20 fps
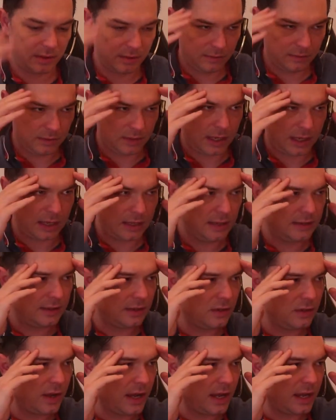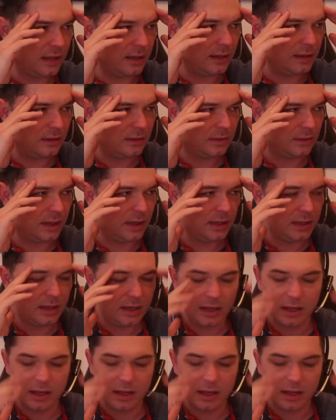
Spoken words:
Get this in your head, right?